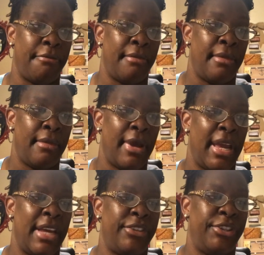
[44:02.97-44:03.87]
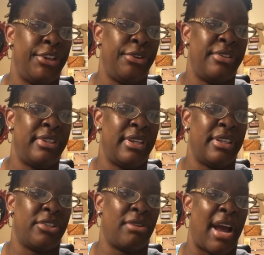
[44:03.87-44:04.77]
Sacrum
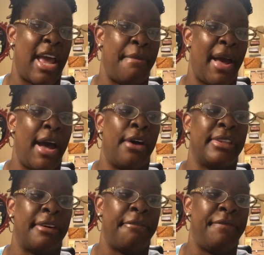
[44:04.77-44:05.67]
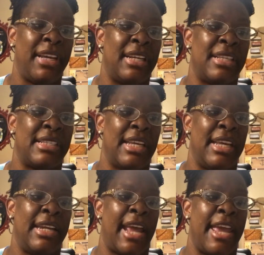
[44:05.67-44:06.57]
is used to describe
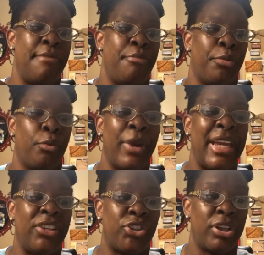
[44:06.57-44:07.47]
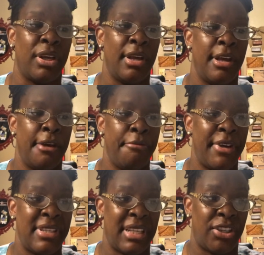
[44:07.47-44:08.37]
how the fetus in a
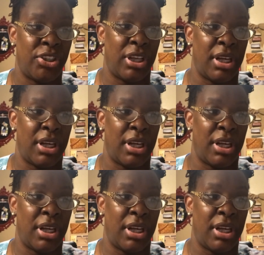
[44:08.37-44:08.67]
breech